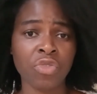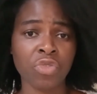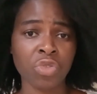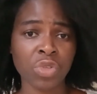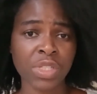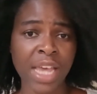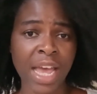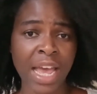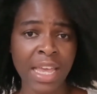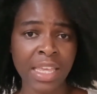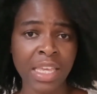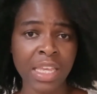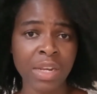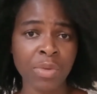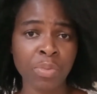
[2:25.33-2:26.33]
foods
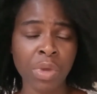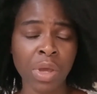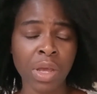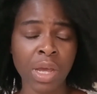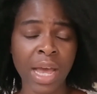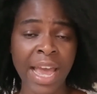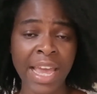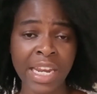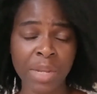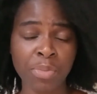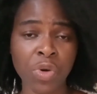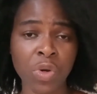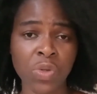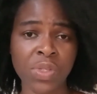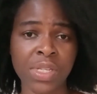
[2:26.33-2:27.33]
high in highly
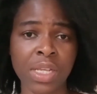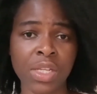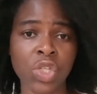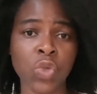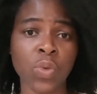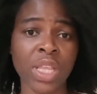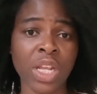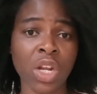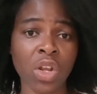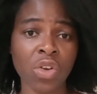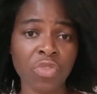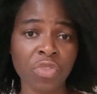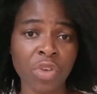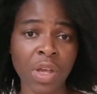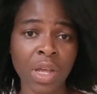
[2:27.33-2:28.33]
processed with a lot
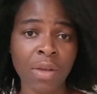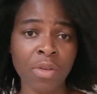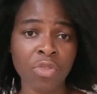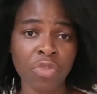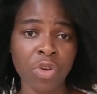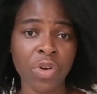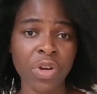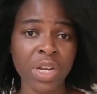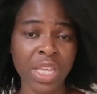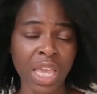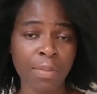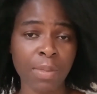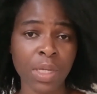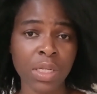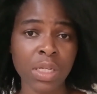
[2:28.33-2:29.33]
of foreign
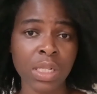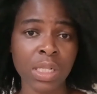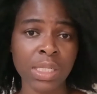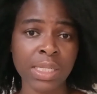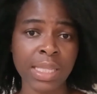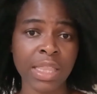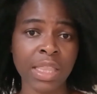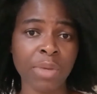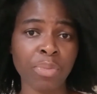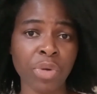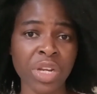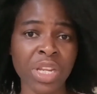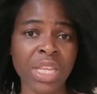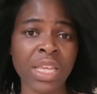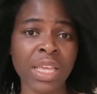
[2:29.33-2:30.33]
chemicals that the
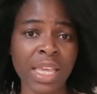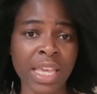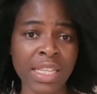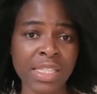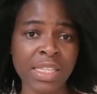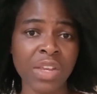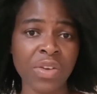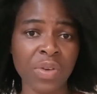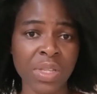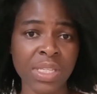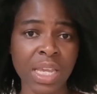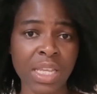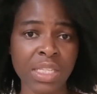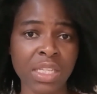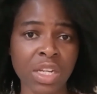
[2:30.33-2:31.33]
body gets
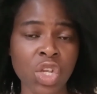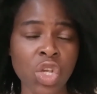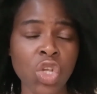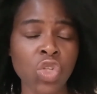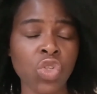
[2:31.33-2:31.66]
irritated.